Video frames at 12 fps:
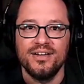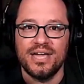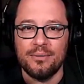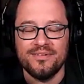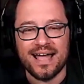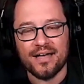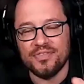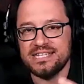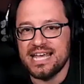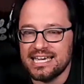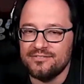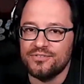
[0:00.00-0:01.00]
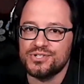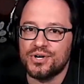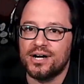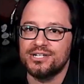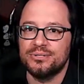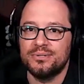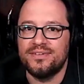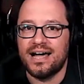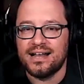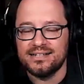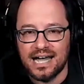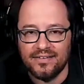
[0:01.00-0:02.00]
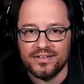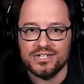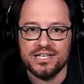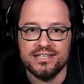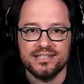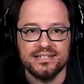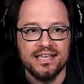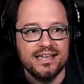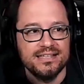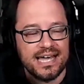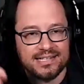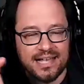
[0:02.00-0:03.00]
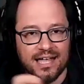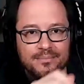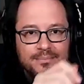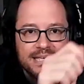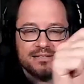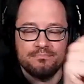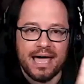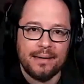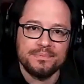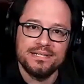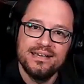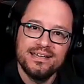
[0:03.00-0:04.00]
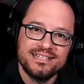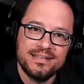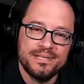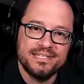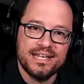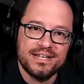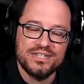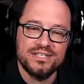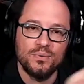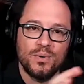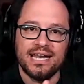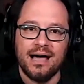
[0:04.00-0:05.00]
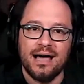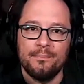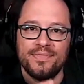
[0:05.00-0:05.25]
okay, we've got the tech infrastructure, we've got ontologies and taxonomies mapped to positions and whatnot,